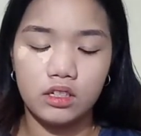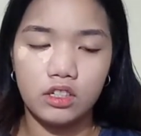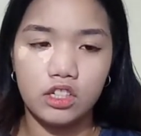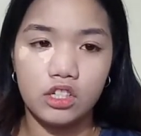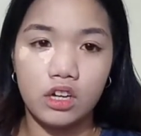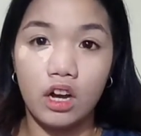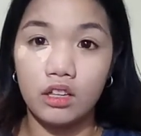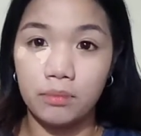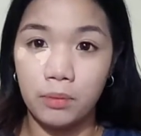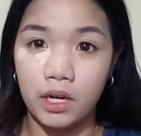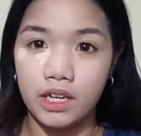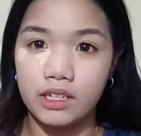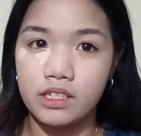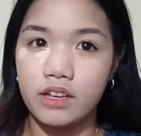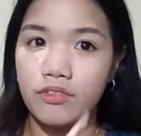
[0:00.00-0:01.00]
Scott
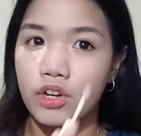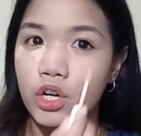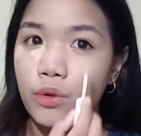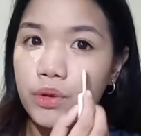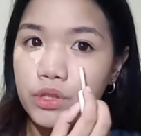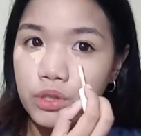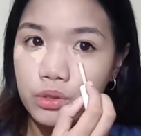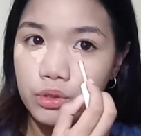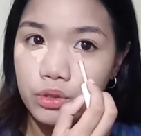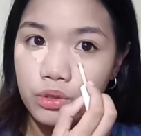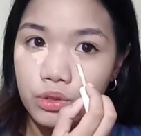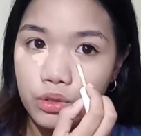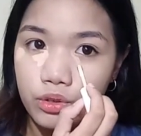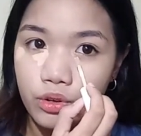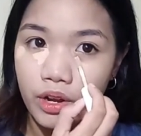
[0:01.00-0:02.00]
Barnes if you're going to
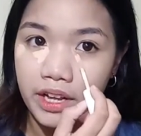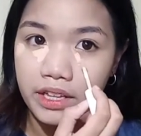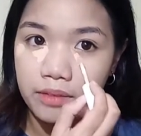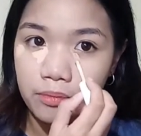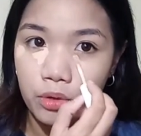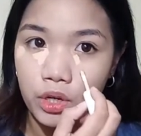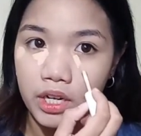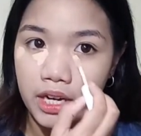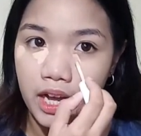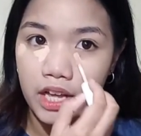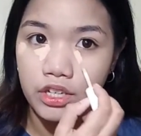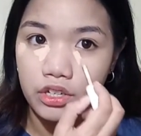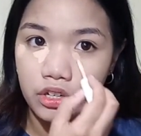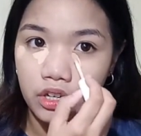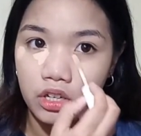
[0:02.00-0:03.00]
do a more
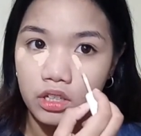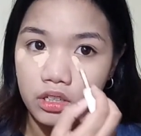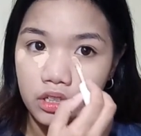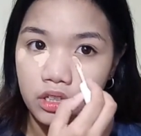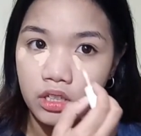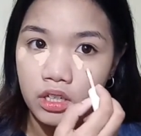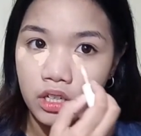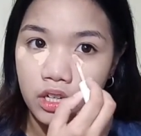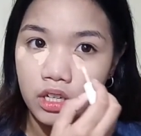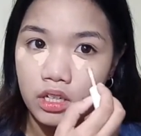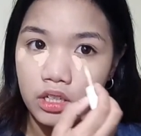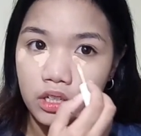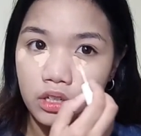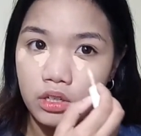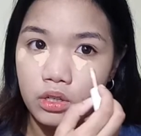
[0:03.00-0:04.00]
natural
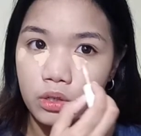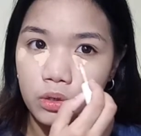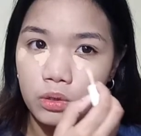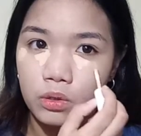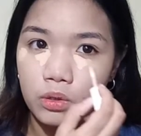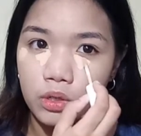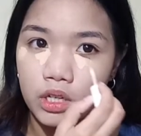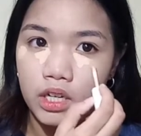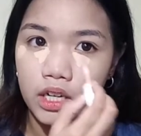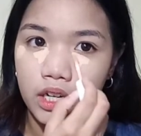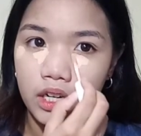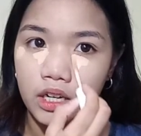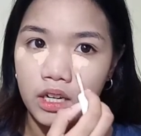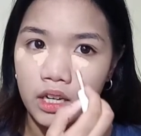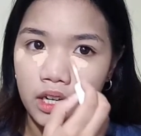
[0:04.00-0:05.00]
look, or
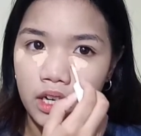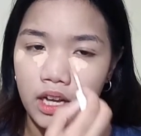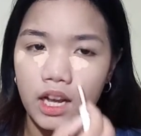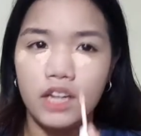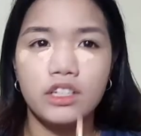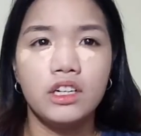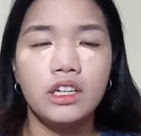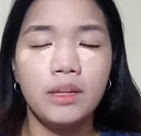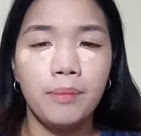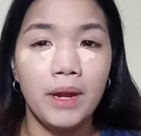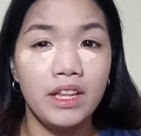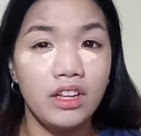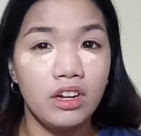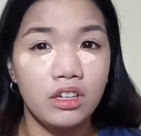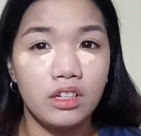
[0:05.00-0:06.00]
actually
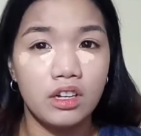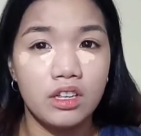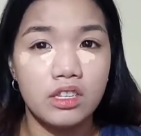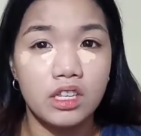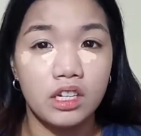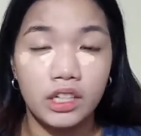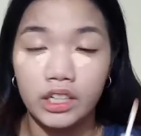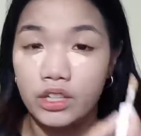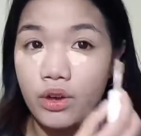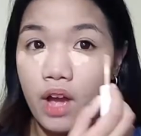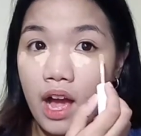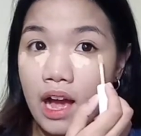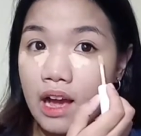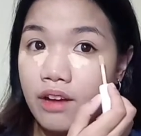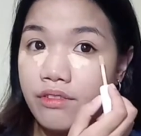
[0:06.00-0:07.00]
depending on the concealer that you
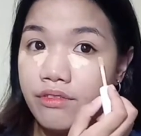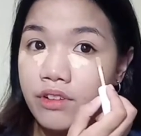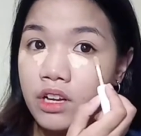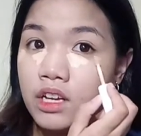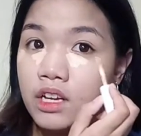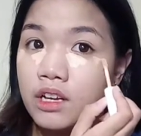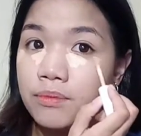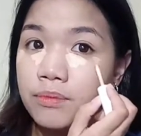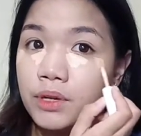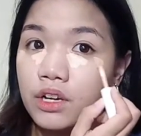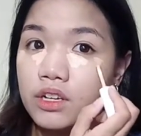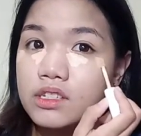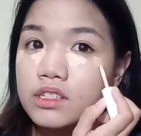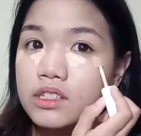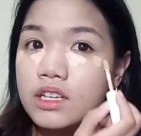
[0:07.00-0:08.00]
have,
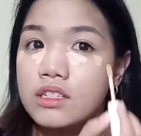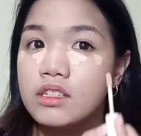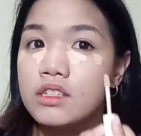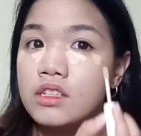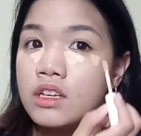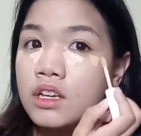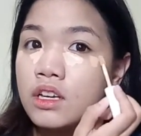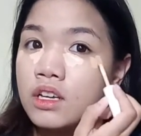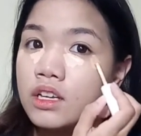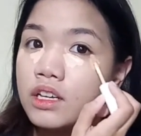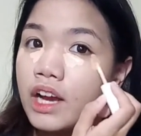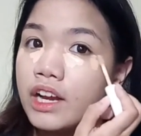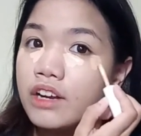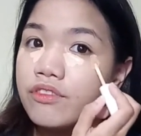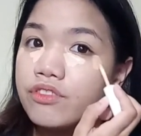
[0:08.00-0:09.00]
because this
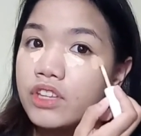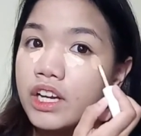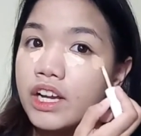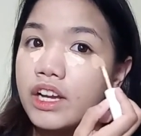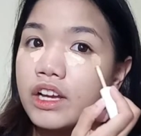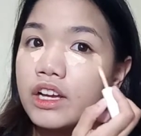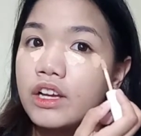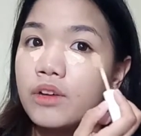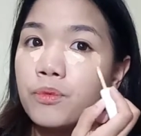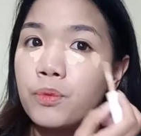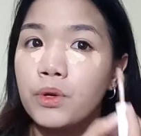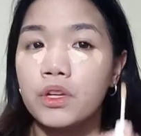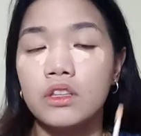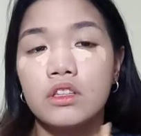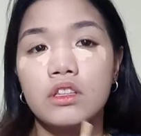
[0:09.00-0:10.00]
kind of trick
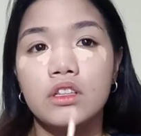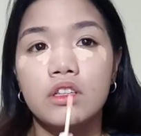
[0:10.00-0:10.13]
would